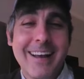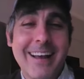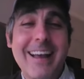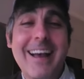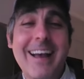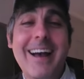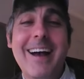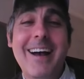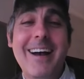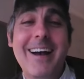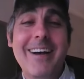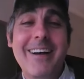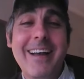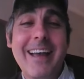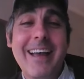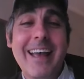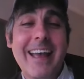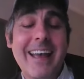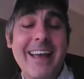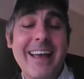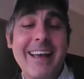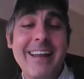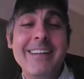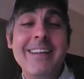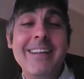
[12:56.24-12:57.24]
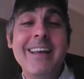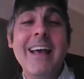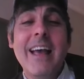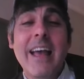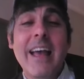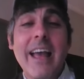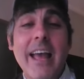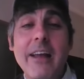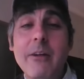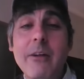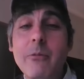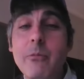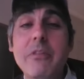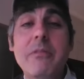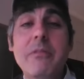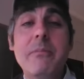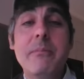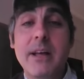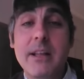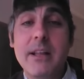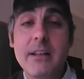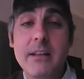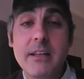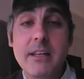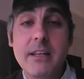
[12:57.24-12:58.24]
Uh, and and with
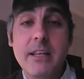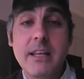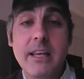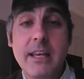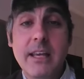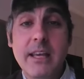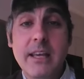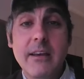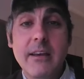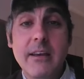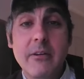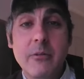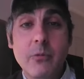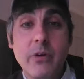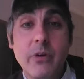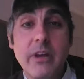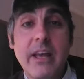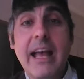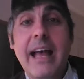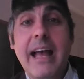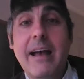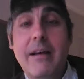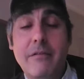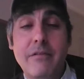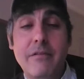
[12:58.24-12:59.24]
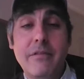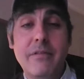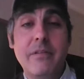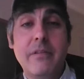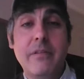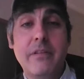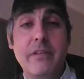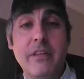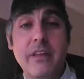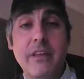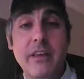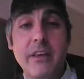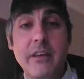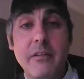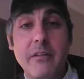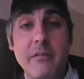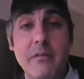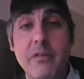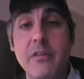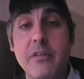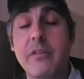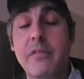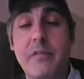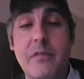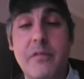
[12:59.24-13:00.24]
melody, we have the
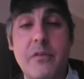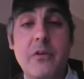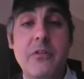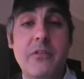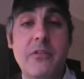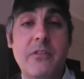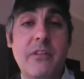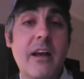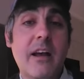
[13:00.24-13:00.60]
for the first